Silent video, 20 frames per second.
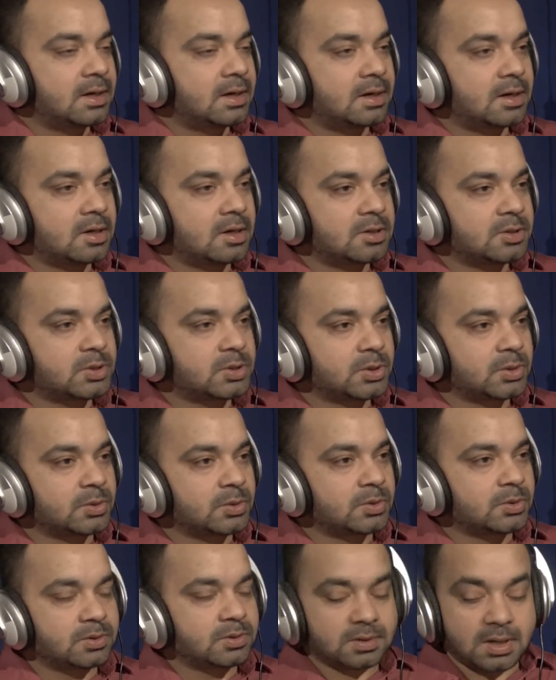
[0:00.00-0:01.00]

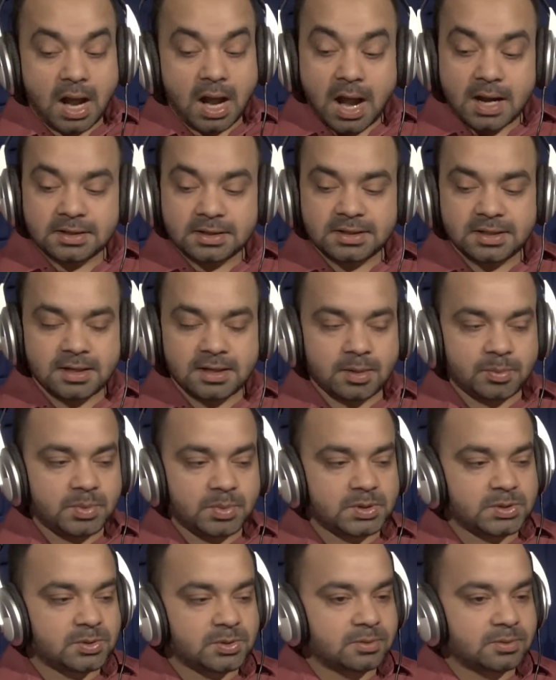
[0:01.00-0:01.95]
also art therapy.